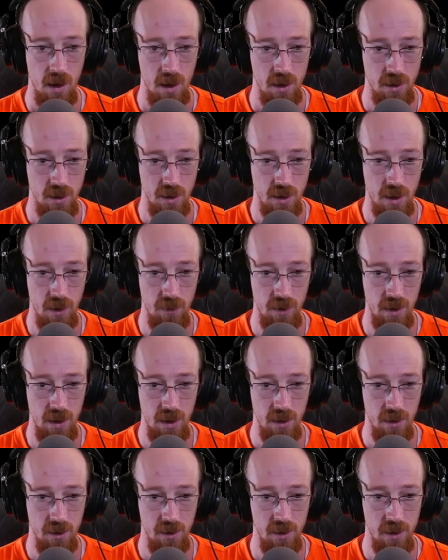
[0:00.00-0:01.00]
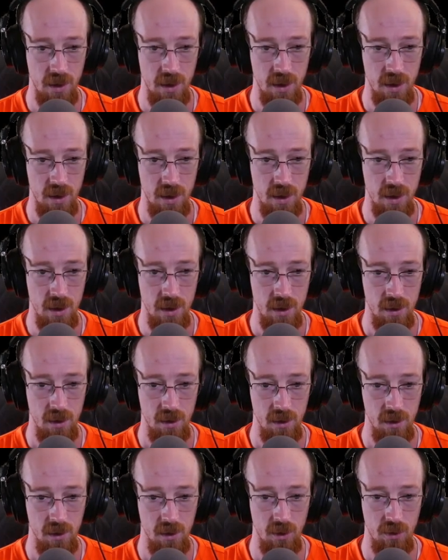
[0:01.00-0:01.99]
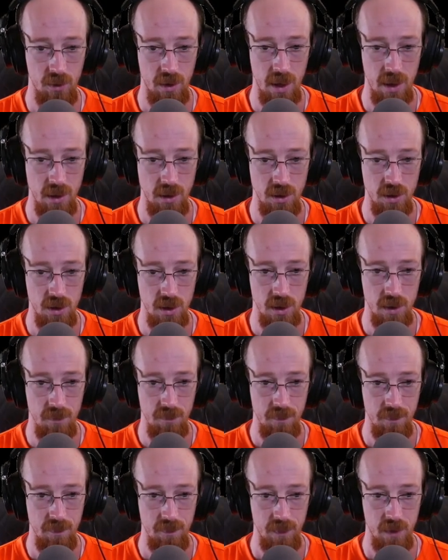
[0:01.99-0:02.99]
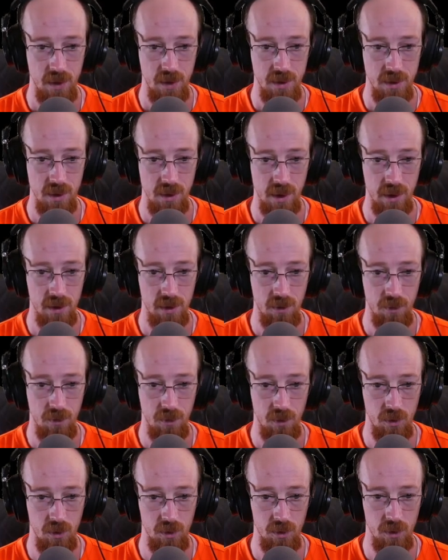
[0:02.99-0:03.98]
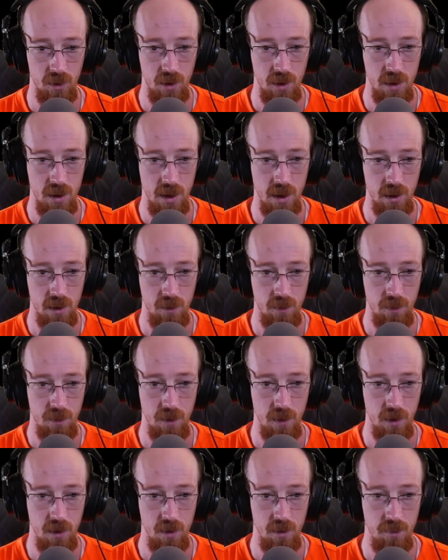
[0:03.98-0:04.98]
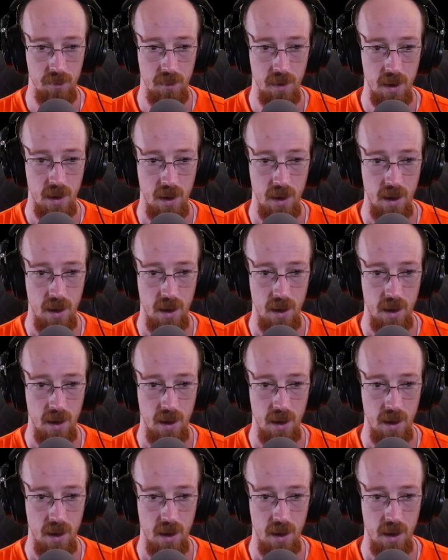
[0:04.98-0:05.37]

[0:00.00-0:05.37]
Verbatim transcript: Uh, you give it the location. You select the folder and you hit confirm.